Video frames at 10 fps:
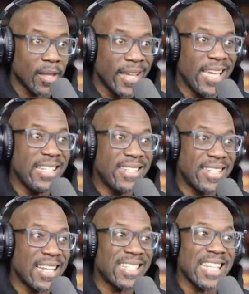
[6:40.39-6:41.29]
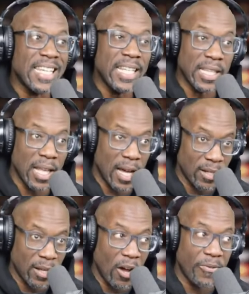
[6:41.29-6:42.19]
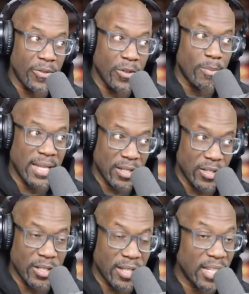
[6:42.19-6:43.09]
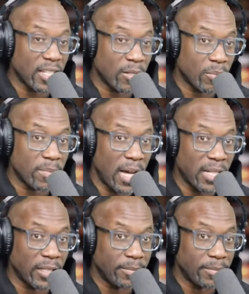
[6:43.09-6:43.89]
He's sent Elon a few messages and he's responded.